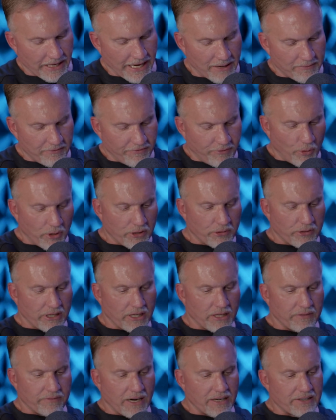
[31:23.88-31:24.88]
and before we run
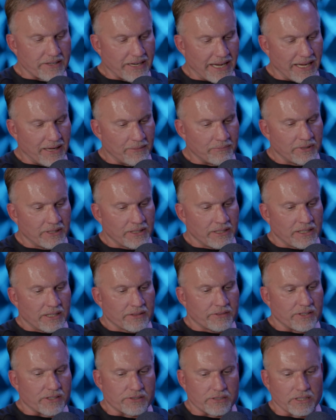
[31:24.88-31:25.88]
out of our time,
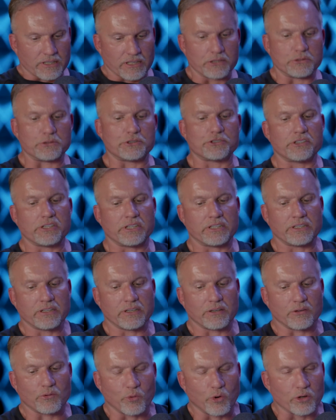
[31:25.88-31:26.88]
the
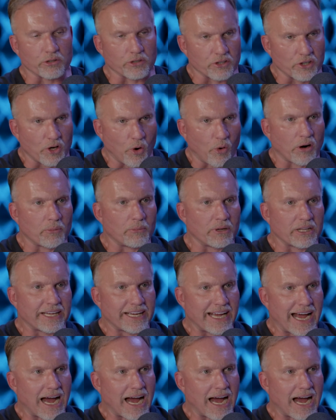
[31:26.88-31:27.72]
solution will normally,